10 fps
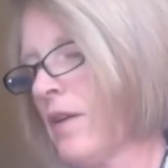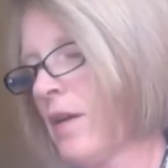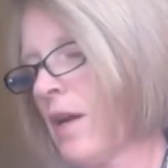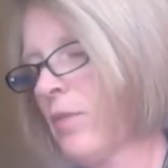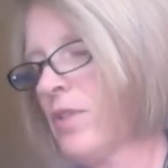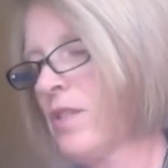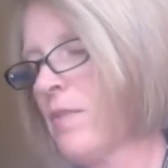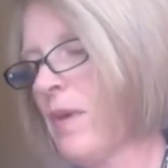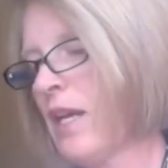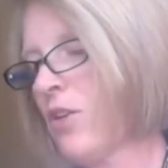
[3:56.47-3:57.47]
I'm going to
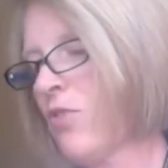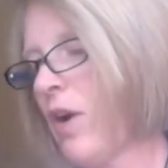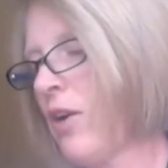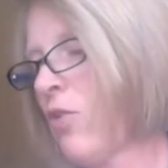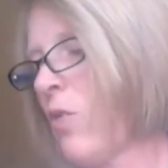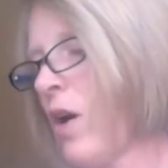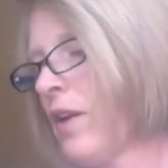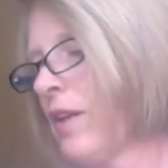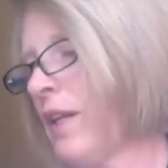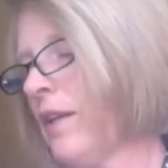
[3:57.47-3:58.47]
demand a greater
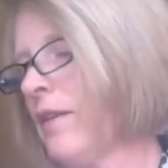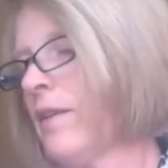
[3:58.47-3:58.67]
quantity.